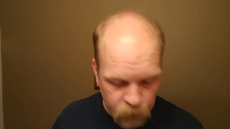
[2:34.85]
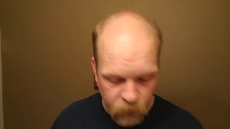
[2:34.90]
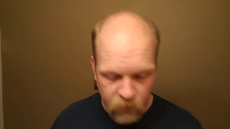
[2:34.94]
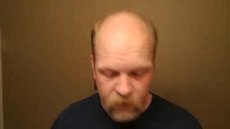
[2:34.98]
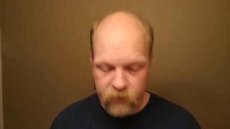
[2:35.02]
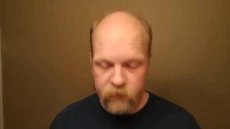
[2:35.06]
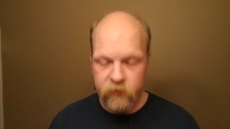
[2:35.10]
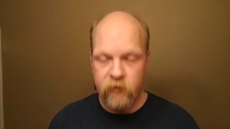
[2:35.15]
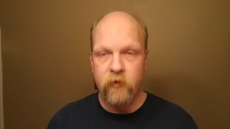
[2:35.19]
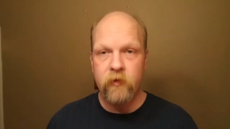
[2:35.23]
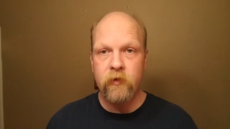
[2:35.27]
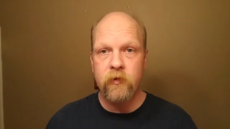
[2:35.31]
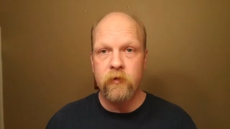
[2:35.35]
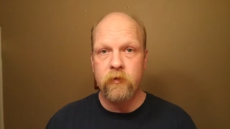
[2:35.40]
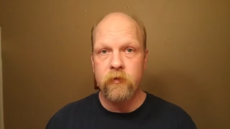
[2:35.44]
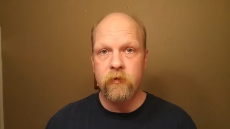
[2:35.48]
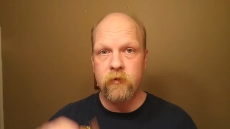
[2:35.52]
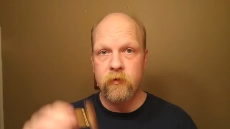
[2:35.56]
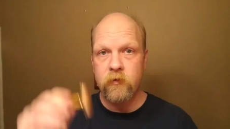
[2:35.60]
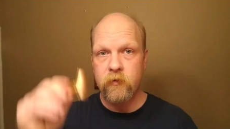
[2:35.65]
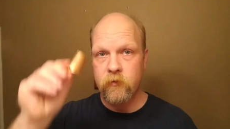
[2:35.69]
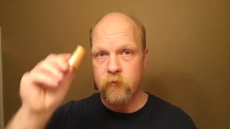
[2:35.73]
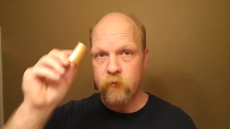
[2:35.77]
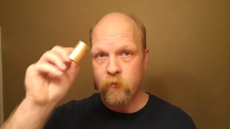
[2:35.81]
razor,
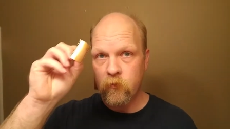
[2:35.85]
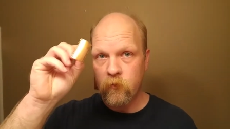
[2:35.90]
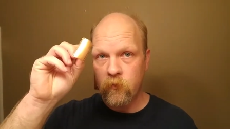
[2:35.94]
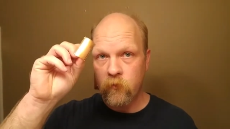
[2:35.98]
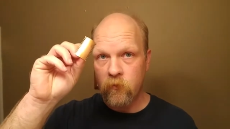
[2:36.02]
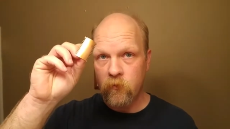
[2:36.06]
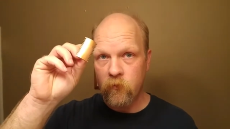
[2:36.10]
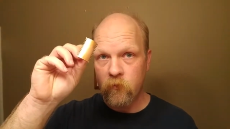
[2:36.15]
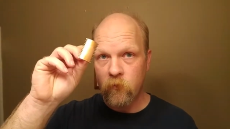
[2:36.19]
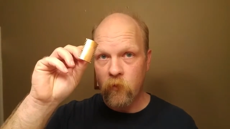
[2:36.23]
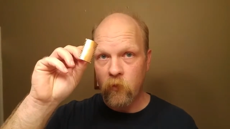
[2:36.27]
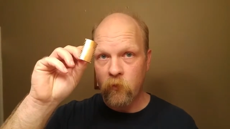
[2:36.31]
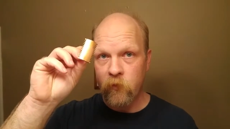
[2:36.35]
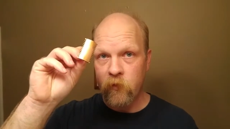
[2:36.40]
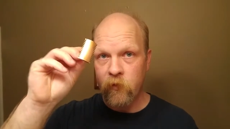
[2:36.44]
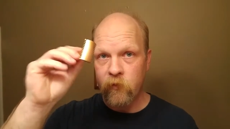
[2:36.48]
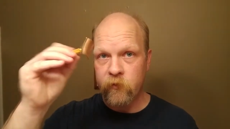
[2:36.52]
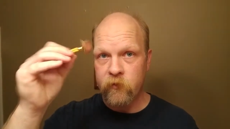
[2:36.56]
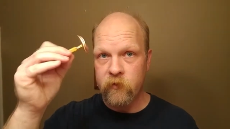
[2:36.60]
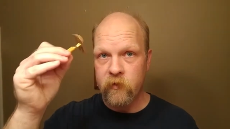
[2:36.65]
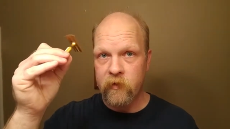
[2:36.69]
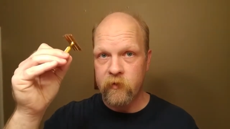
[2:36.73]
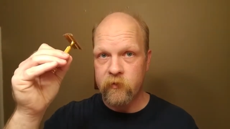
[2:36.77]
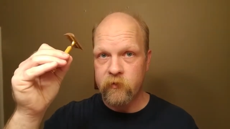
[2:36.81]
what we
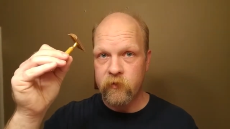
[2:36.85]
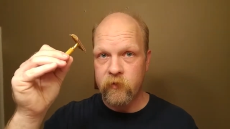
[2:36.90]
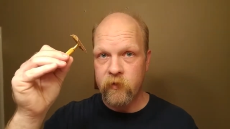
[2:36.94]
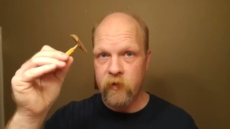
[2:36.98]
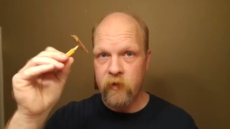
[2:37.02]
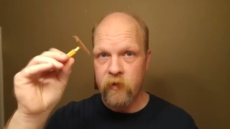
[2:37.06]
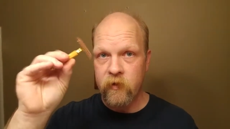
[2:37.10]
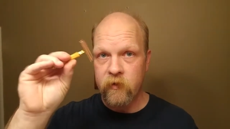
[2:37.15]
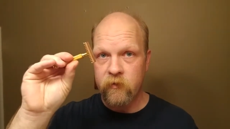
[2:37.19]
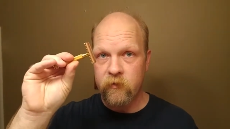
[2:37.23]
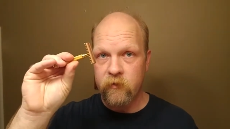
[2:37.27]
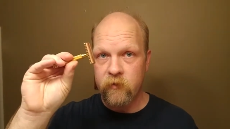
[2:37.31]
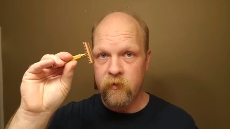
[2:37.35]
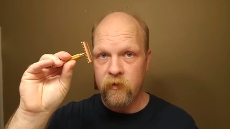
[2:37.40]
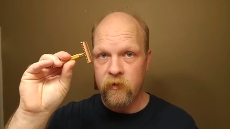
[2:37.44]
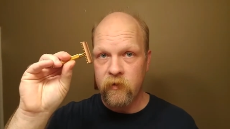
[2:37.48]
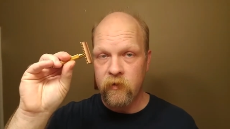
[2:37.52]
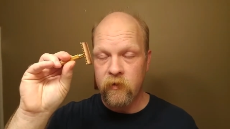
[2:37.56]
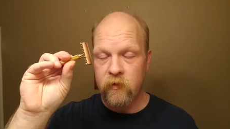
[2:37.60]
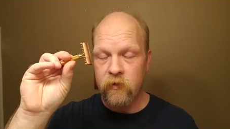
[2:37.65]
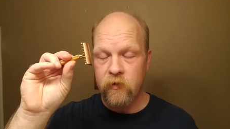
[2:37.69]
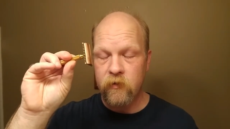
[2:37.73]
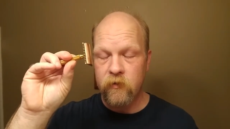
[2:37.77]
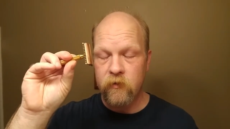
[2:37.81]
used yesterday,
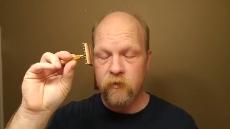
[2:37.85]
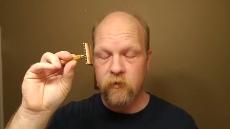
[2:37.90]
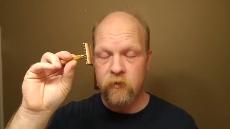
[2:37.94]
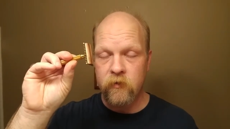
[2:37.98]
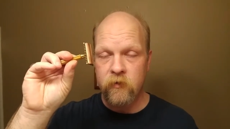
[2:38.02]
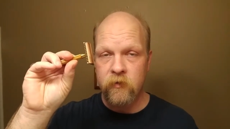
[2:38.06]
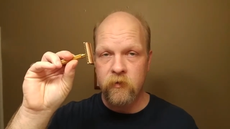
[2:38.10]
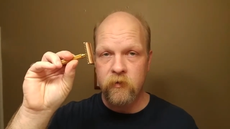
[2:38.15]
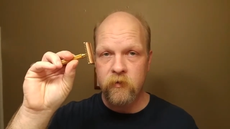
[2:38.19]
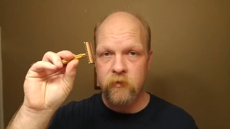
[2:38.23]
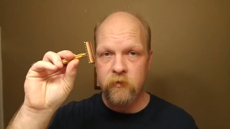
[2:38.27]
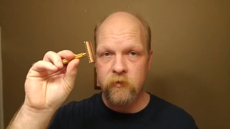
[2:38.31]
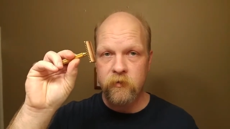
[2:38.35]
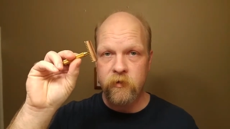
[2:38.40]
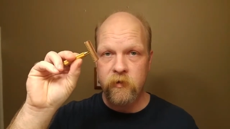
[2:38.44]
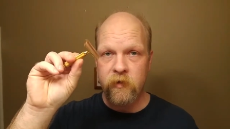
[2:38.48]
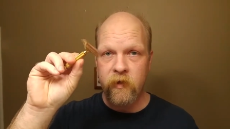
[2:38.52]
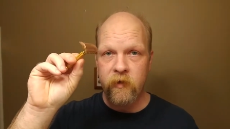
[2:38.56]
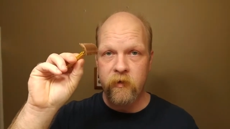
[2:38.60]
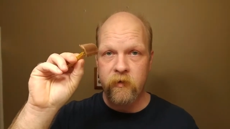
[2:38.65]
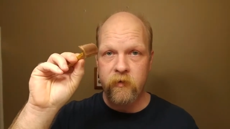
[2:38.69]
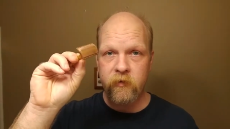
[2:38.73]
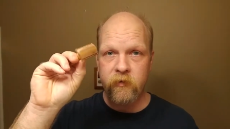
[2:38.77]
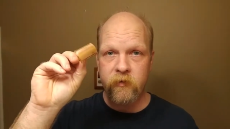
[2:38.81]
the uh,
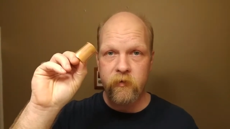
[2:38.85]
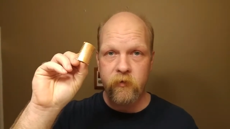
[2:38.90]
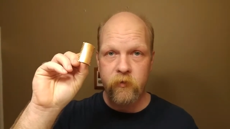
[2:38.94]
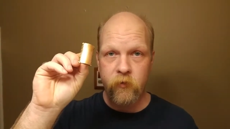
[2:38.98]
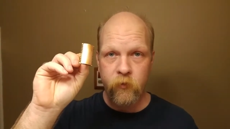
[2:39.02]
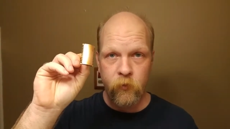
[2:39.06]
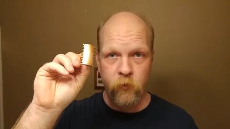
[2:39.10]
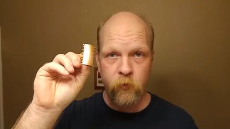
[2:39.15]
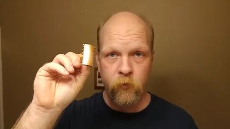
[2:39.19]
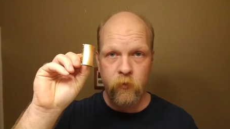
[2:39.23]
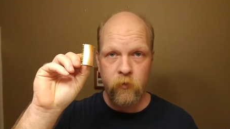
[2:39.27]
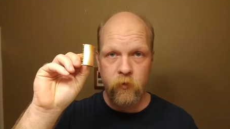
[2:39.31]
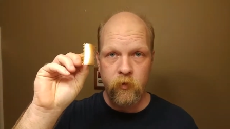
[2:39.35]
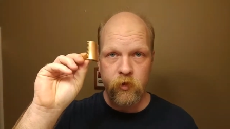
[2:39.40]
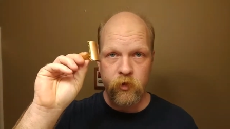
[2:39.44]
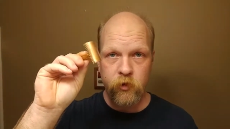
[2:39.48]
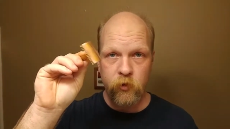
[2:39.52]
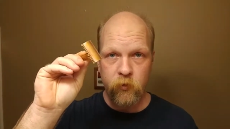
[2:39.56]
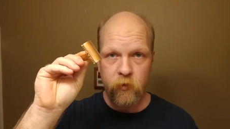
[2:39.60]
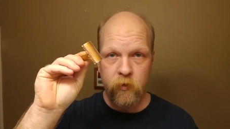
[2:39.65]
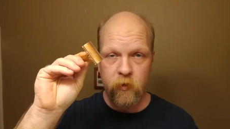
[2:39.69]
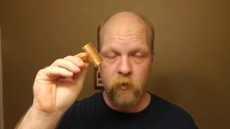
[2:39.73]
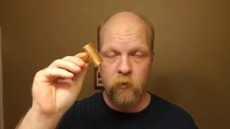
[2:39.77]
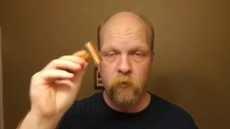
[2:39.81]
Gillette new
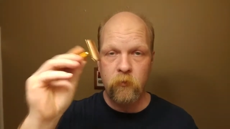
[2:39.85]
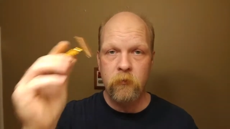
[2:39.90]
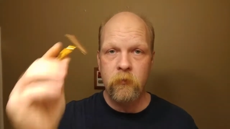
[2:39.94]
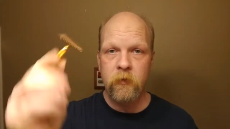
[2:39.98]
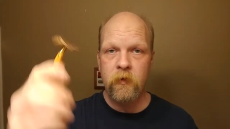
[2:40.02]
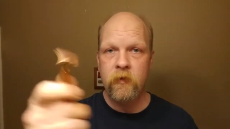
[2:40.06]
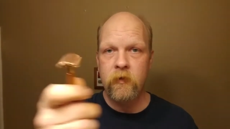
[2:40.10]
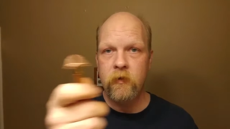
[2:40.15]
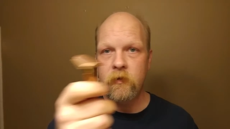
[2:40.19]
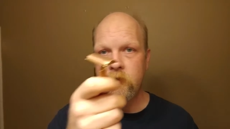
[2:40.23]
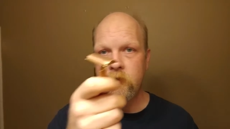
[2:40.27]
short comb.